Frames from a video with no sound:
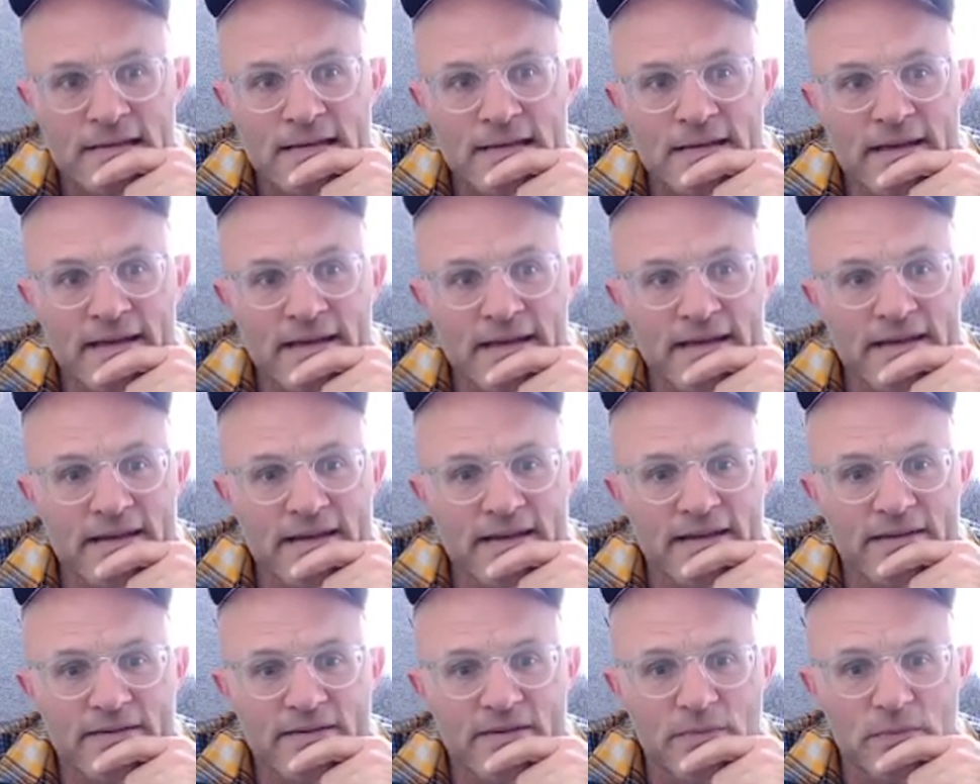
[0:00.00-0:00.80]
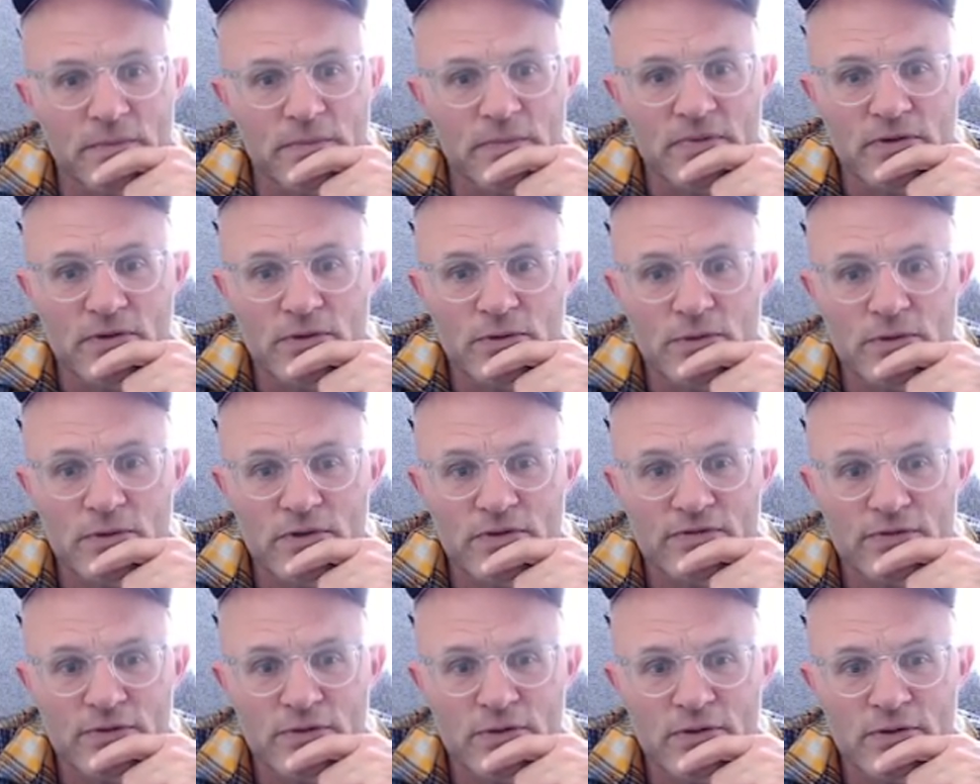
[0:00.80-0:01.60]
It is a
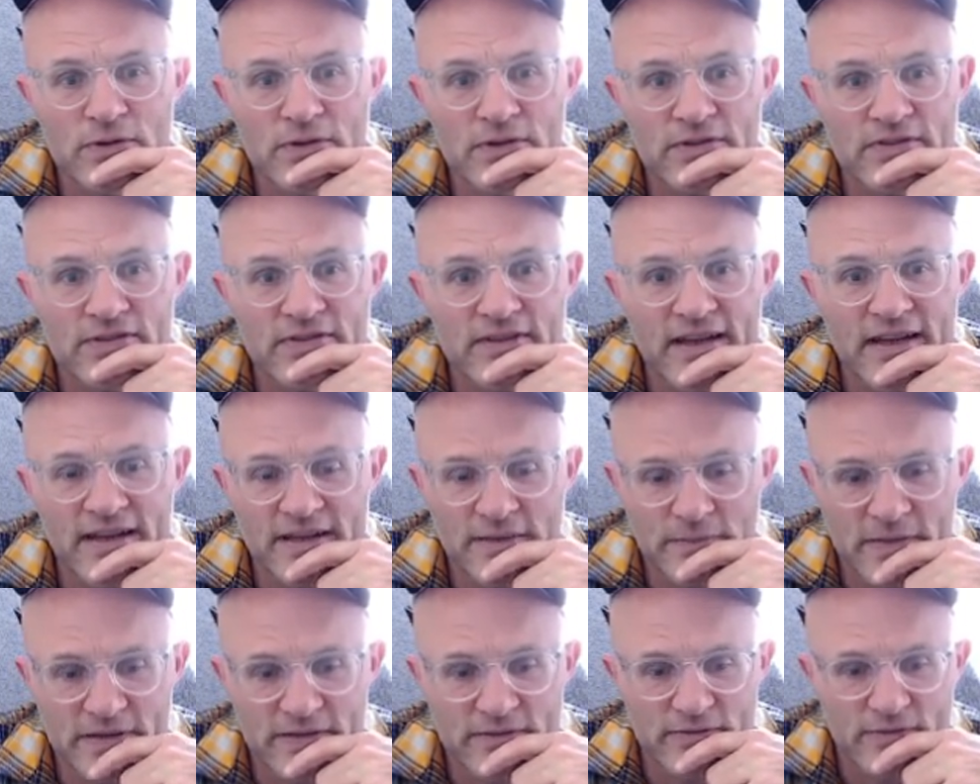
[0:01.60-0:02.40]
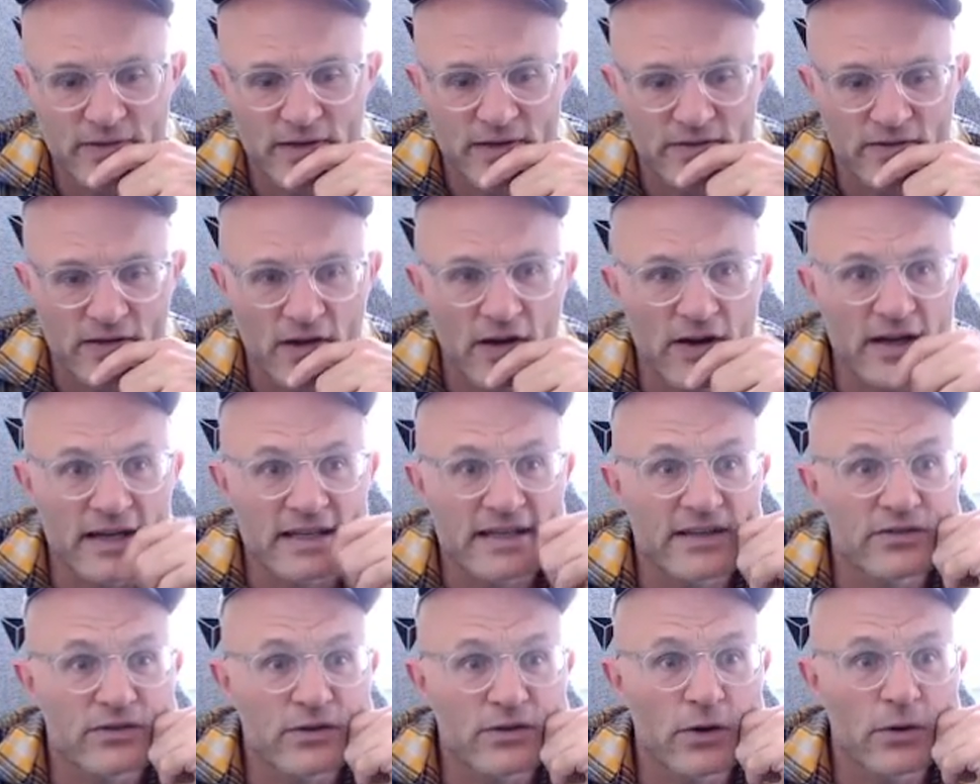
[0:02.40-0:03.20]
beautiful sight, my friends. All right,
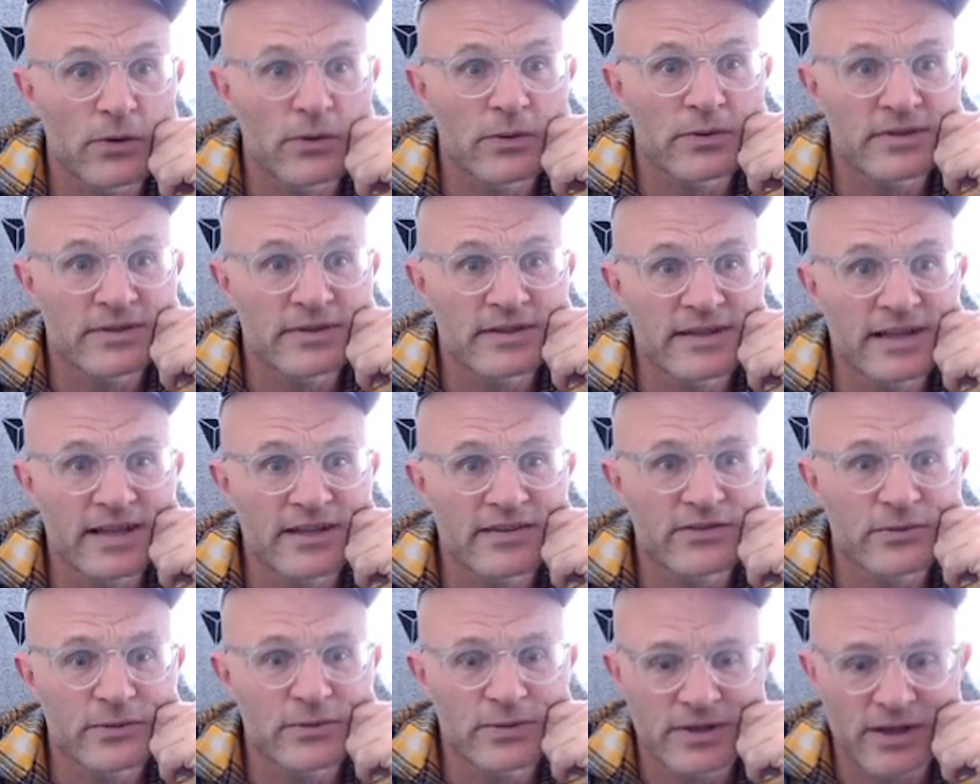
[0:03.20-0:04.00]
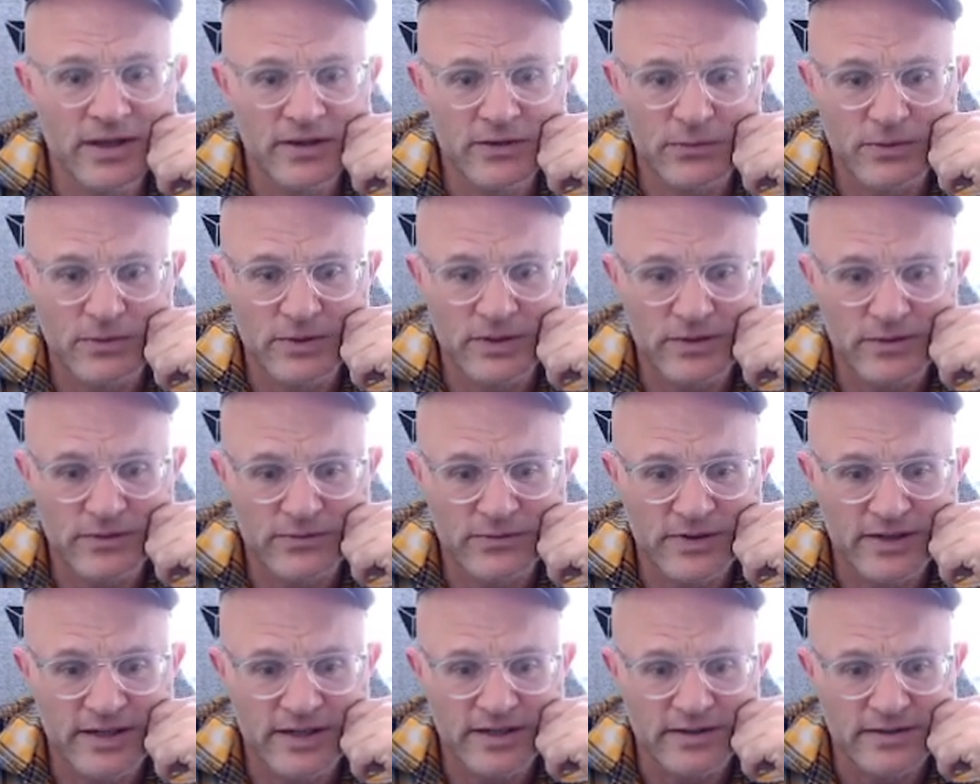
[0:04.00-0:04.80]
let's go. Let's do another one over
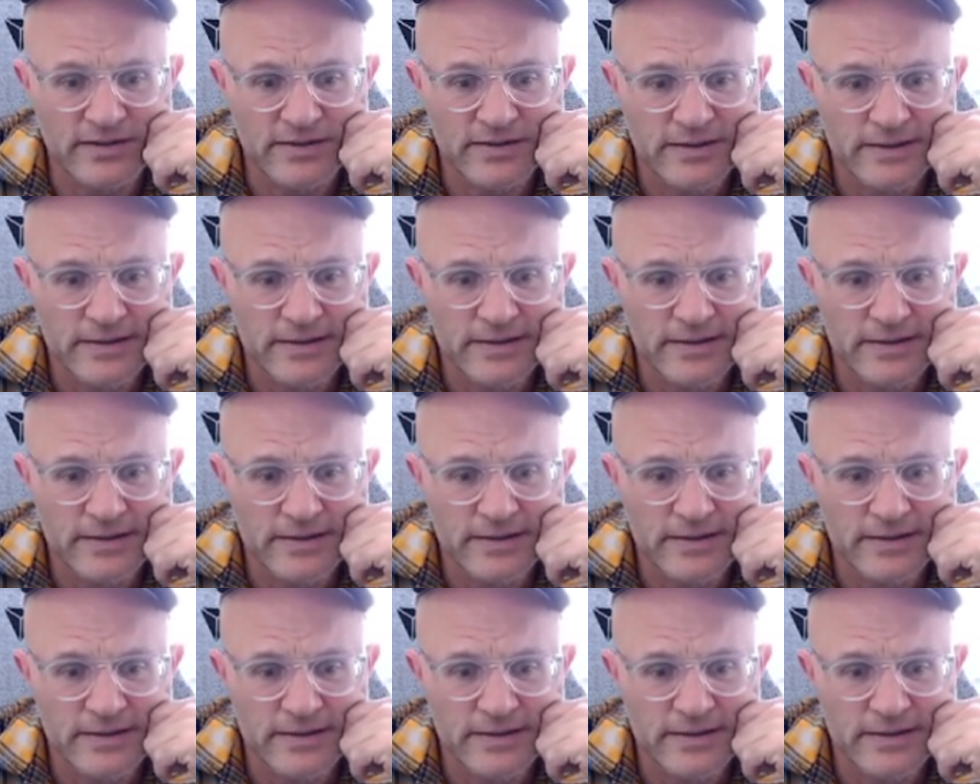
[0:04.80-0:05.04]
here.